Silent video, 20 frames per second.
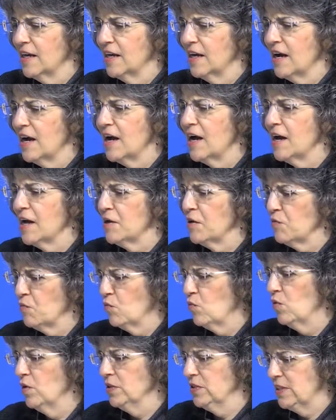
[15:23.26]
I
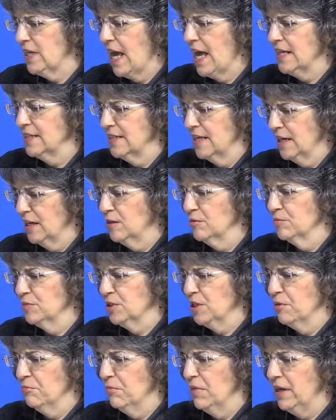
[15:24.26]
once had to help
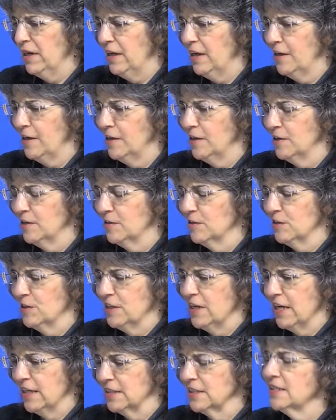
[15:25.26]
somebody
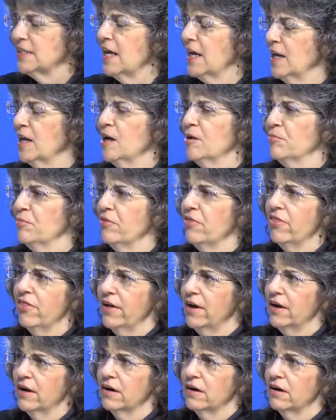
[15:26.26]
get set up
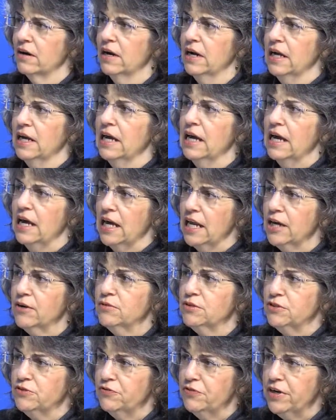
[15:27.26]
there. And I
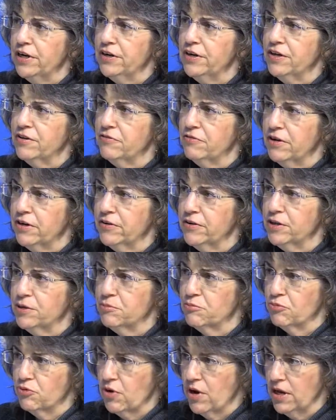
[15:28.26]
was very, very
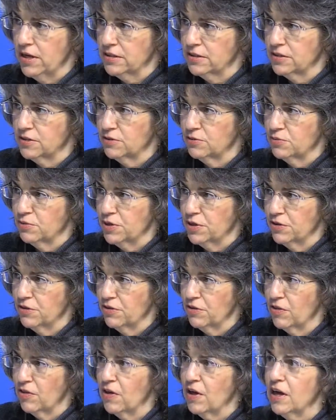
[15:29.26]
impressed
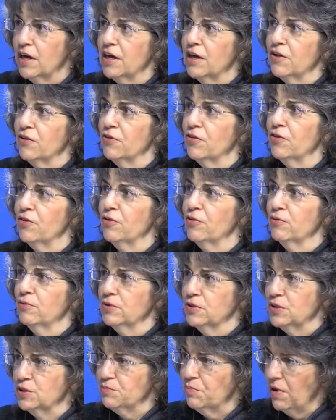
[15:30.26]
with the
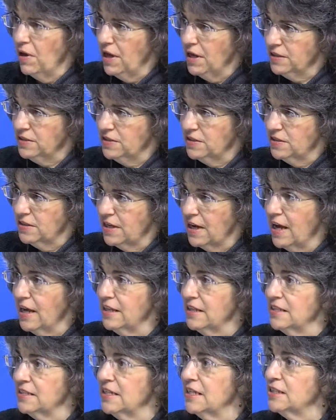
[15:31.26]
response
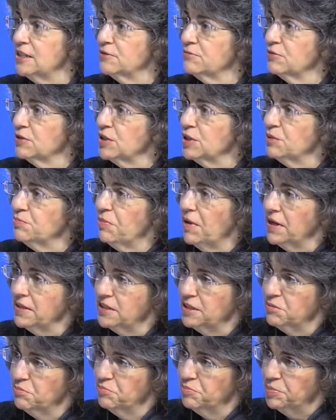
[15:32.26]
and the sense of
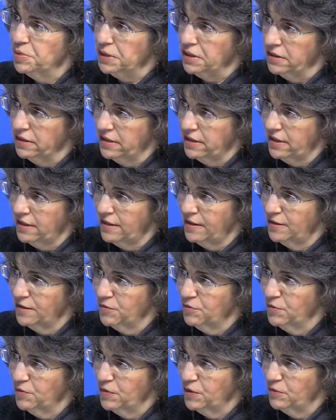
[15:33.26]
responsibility
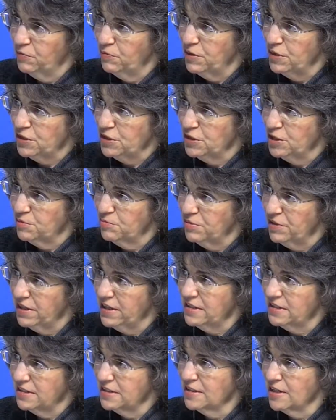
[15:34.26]
with which the
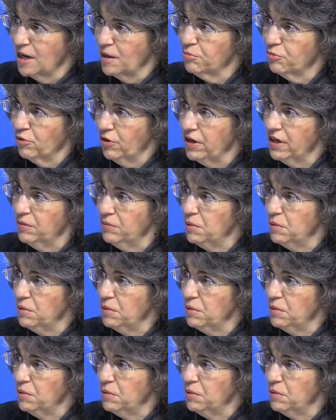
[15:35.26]
place is operated.